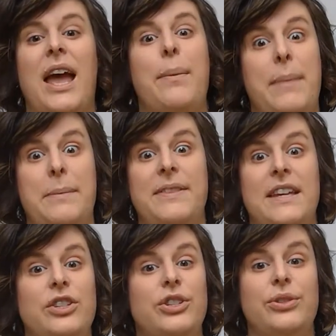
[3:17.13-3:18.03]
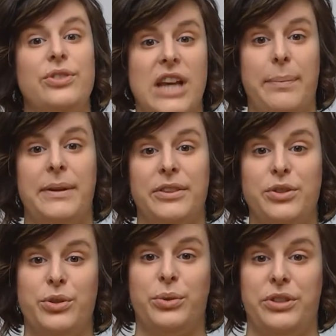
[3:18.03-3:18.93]
Maybe they choose tapping
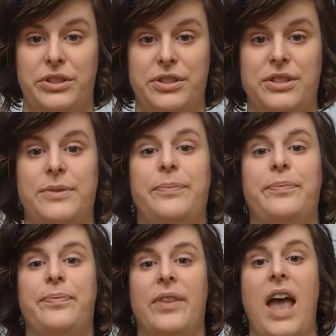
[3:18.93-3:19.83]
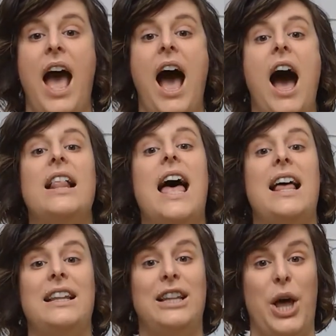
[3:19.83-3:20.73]
their shoulders.
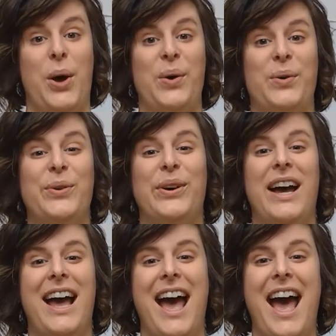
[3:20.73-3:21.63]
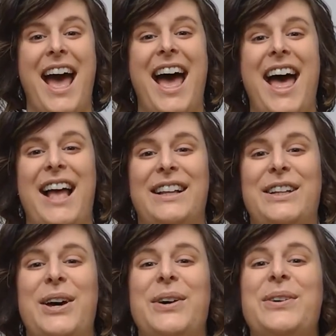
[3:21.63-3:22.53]
Hello,
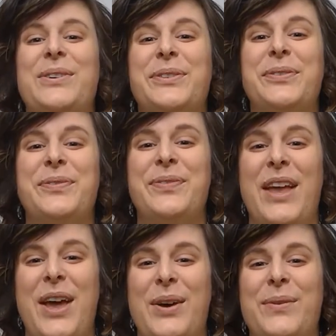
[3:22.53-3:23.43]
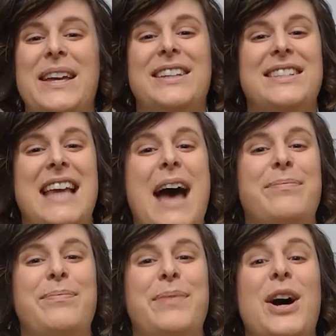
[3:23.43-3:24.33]
hello. We'll
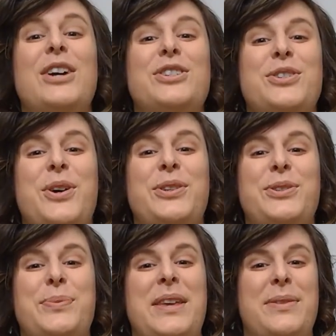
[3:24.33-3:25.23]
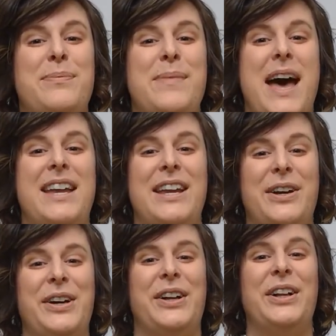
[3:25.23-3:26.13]
tap our shoulders with
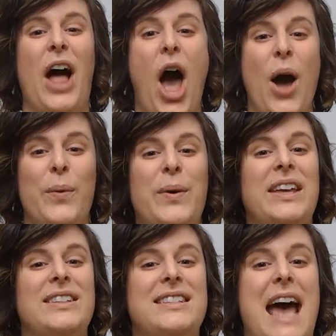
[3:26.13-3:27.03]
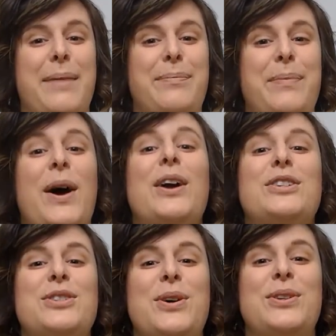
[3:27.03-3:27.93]
Michael. We'll tap
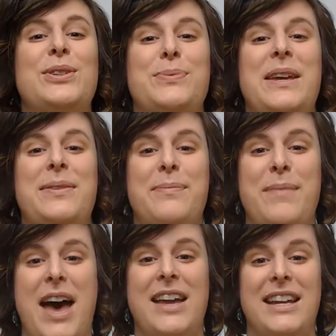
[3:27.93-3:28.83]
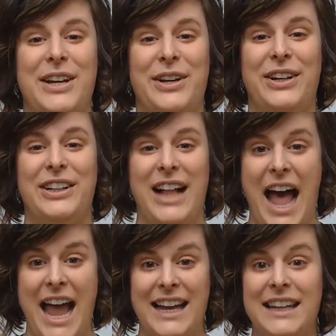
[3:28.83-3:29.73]
our shoulders with Michael.
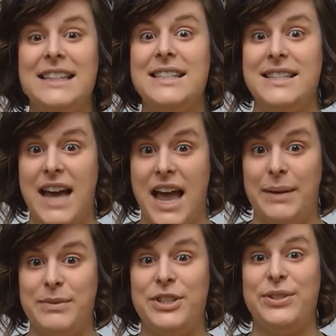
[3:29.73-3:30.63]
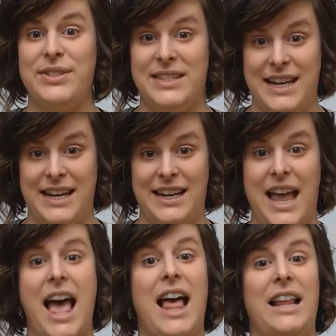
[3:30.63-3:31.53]
It's time to sing
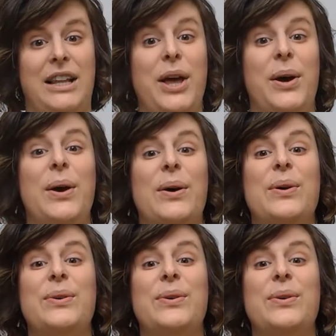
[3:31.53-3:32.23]
hello,